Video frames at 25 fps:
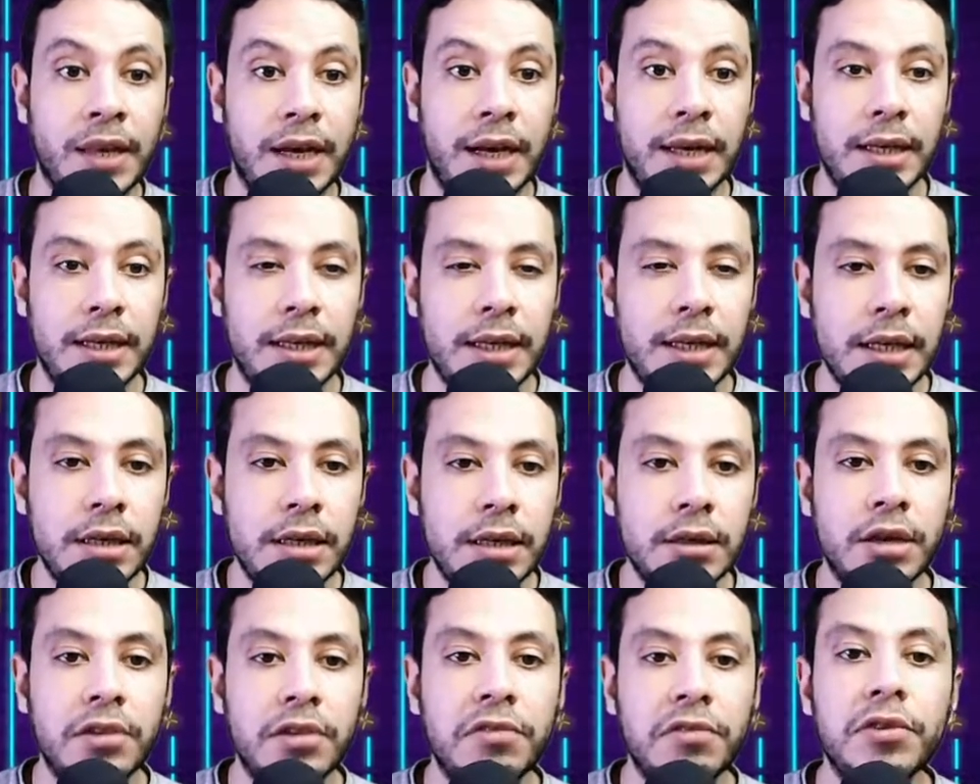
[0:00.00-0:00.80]
And
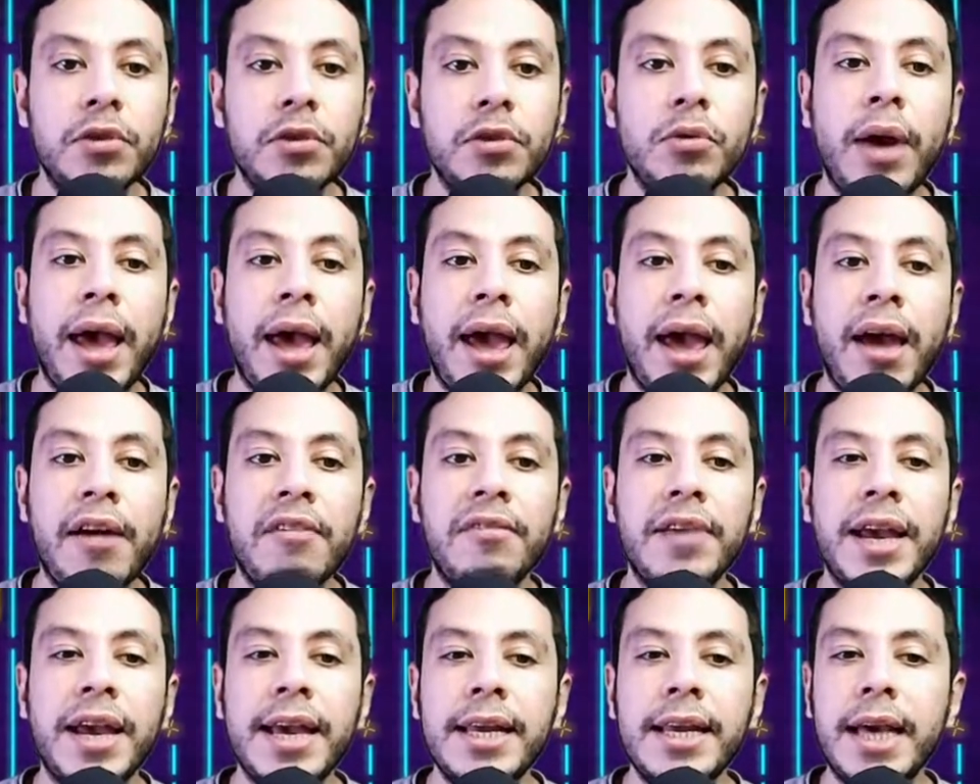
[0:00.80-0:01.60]
here, if you
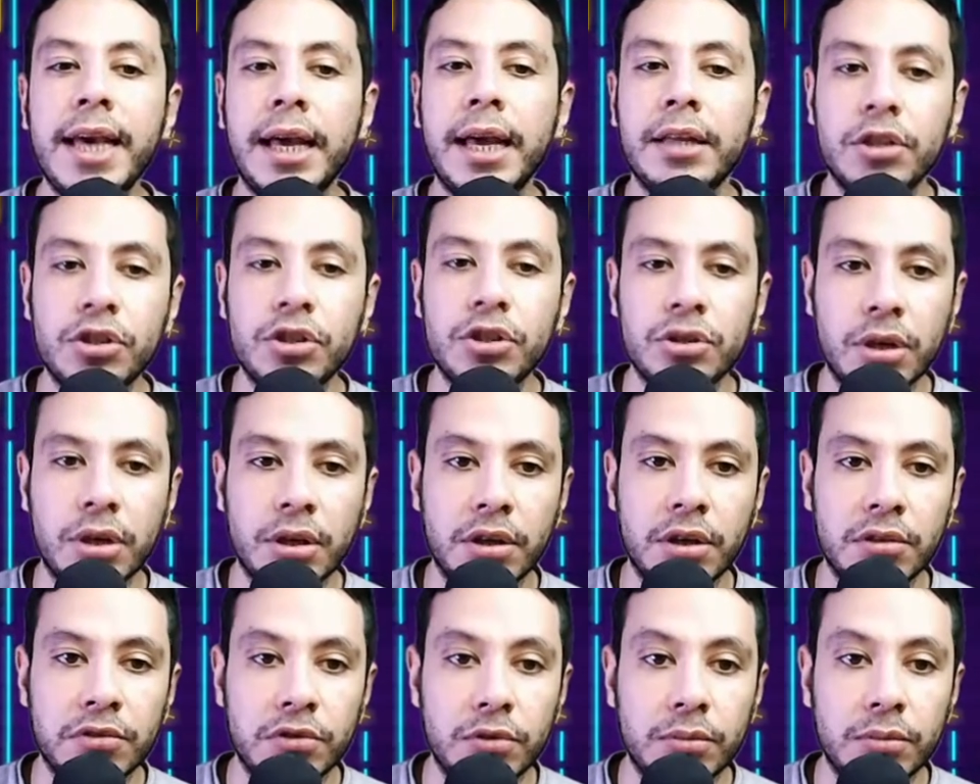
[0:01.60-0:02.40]
have any additional
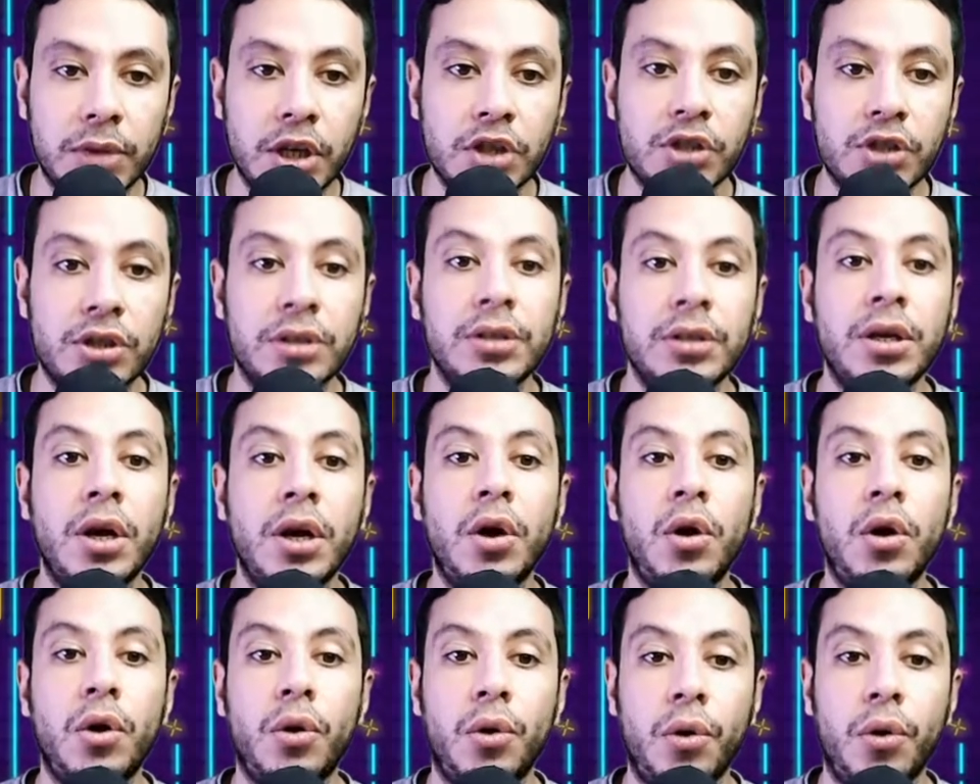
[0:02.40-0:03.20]
information
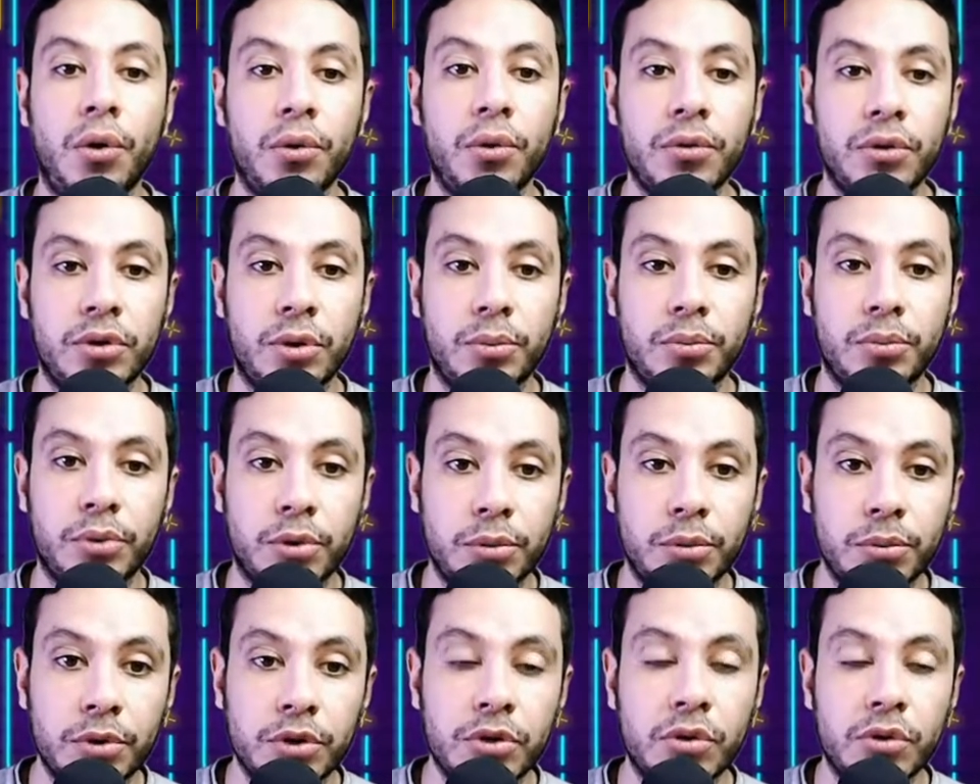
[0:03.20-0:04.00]
on the
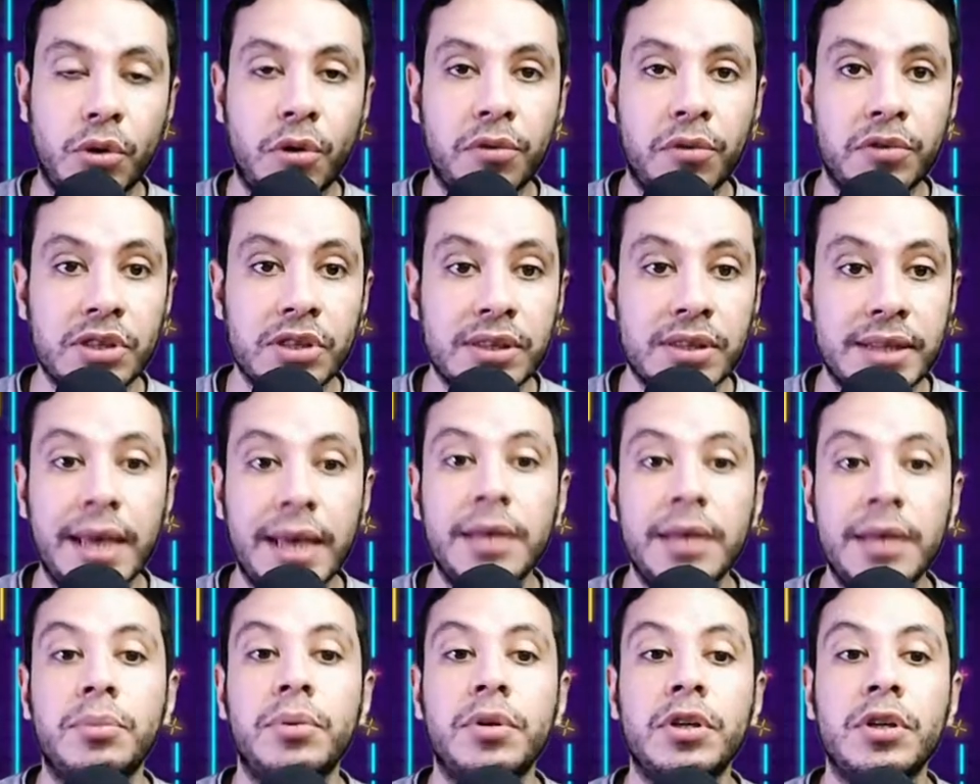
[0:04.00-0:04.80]
purpose of
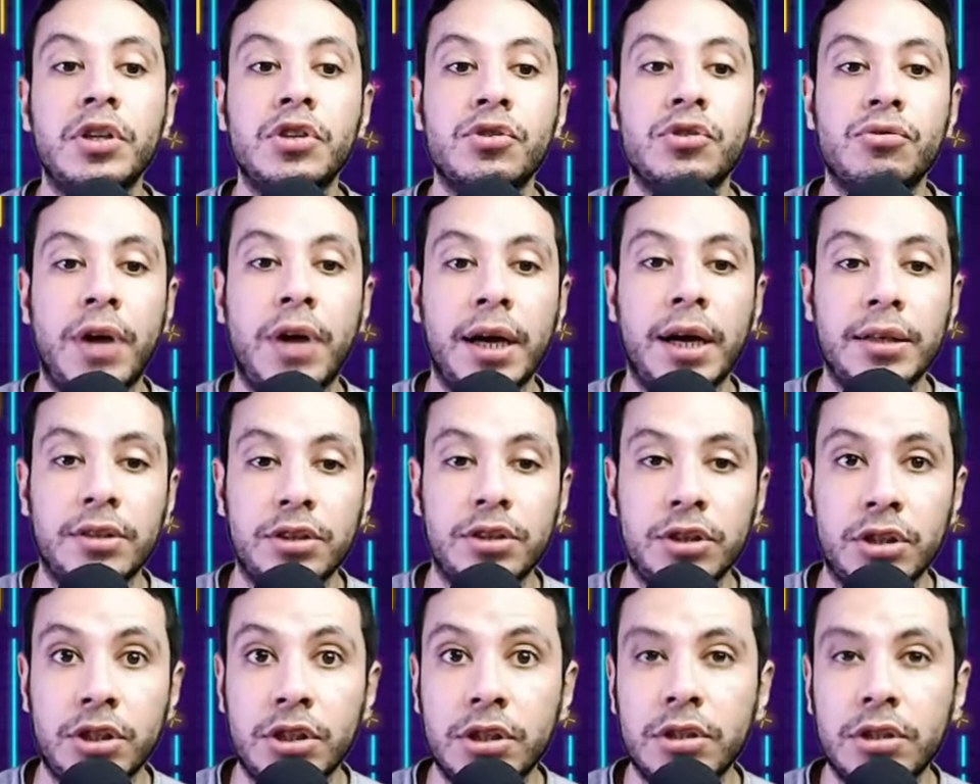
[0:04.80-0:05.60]
stay, please write
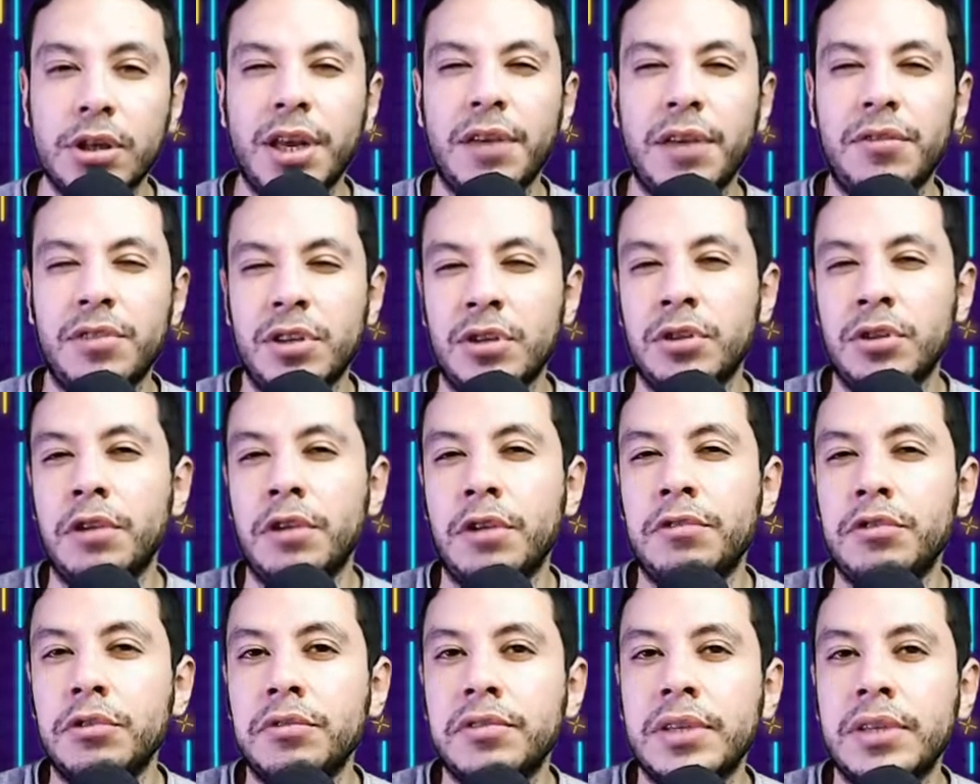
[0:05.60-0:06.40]
it here.
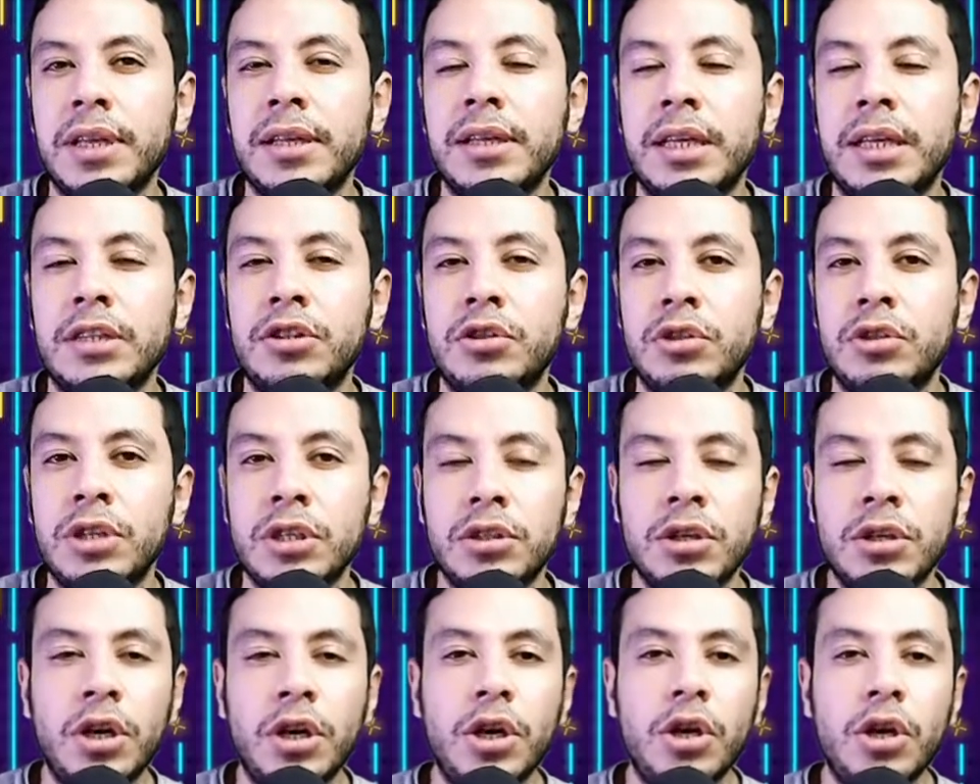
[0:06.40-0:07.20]
If you feel that you
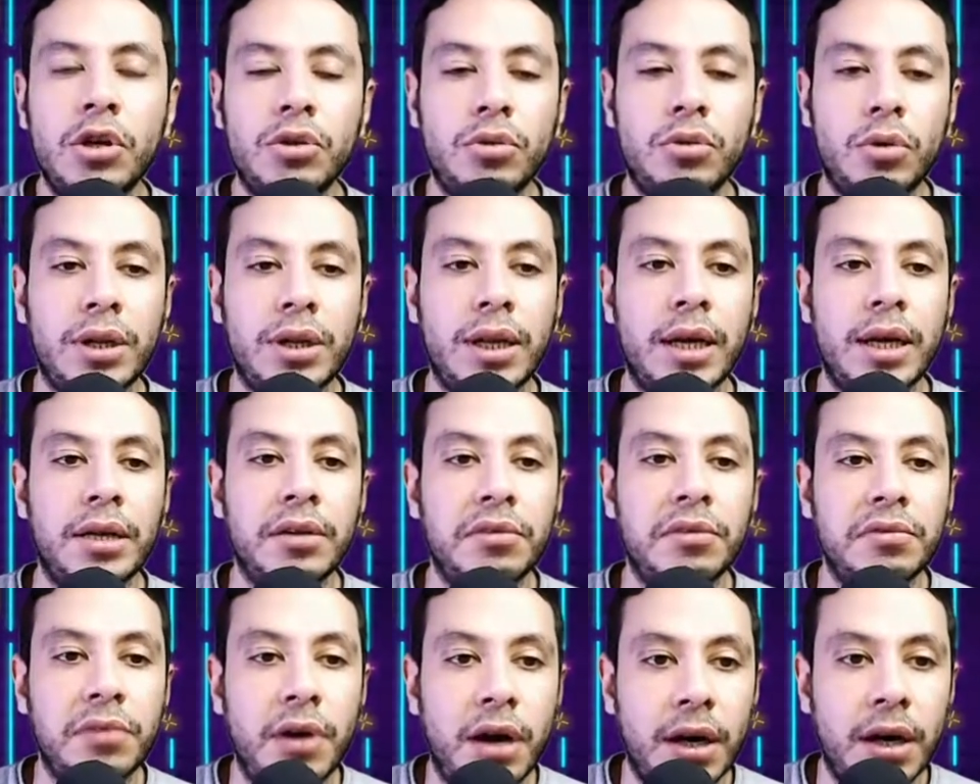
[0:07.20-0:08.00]
need to
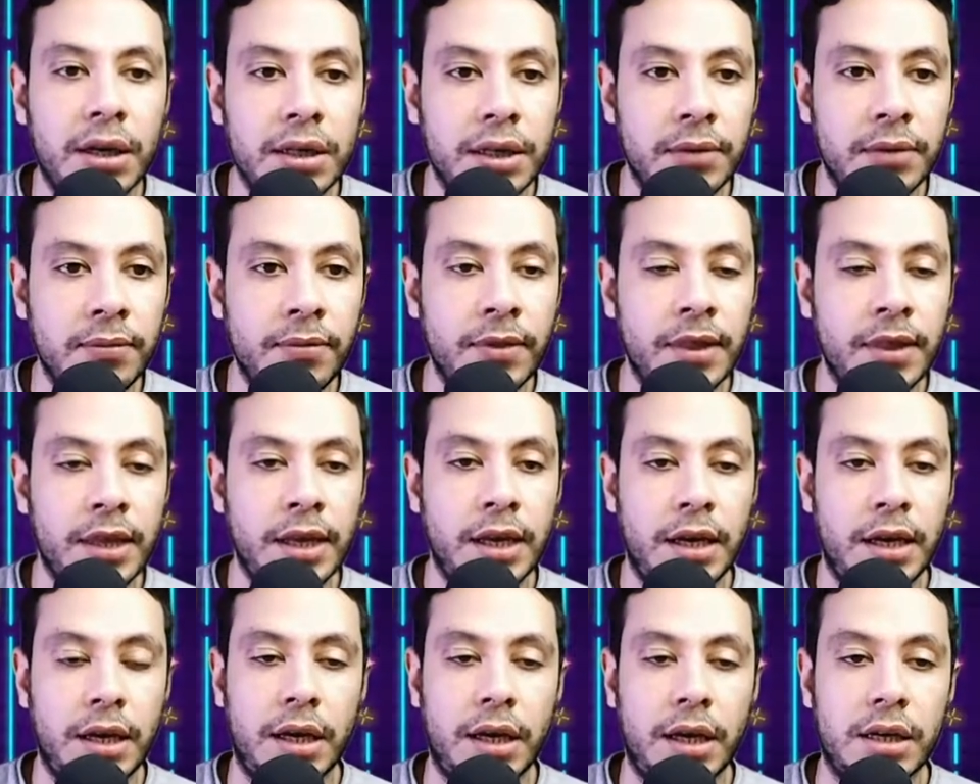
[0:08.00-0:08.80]
clarify
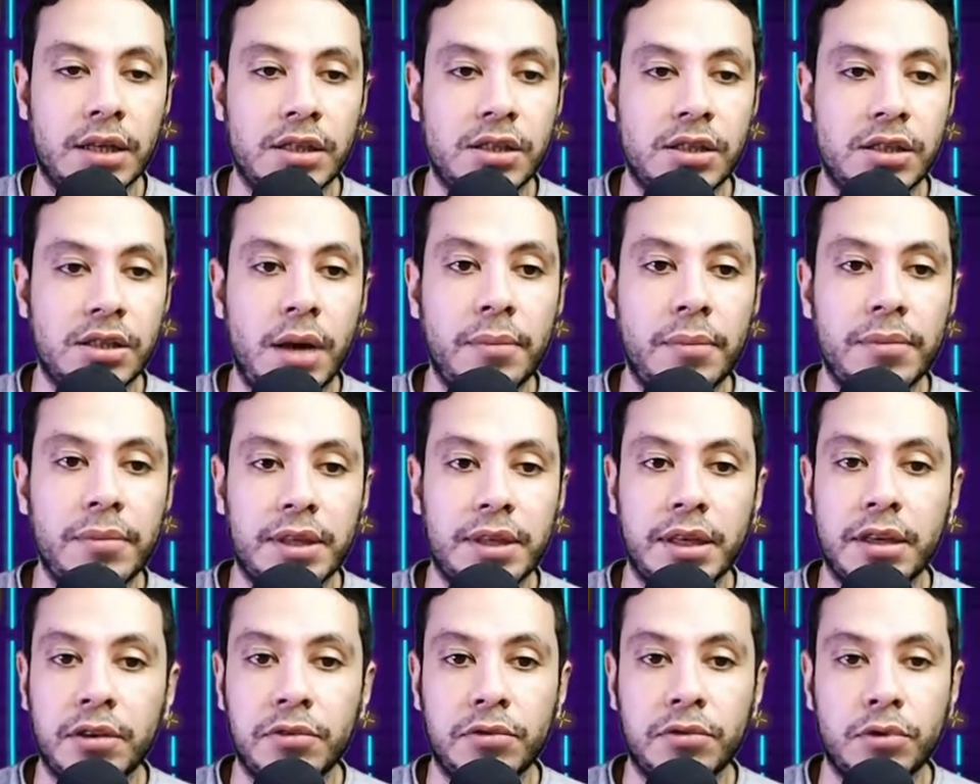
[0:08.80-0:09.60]

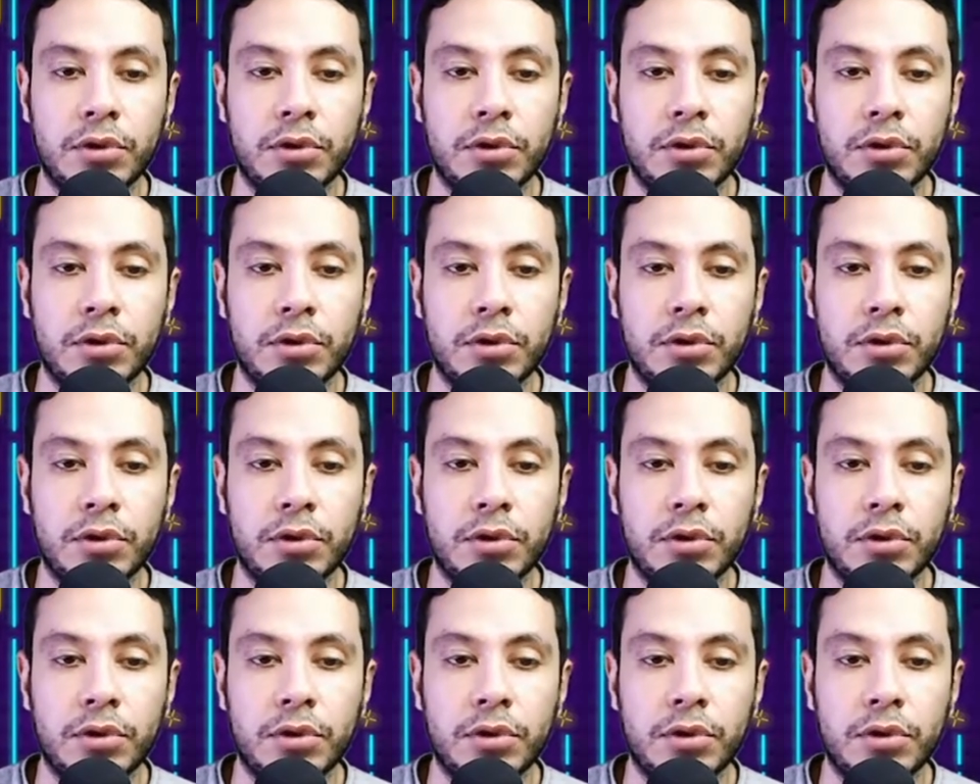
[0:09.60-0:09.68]
something, for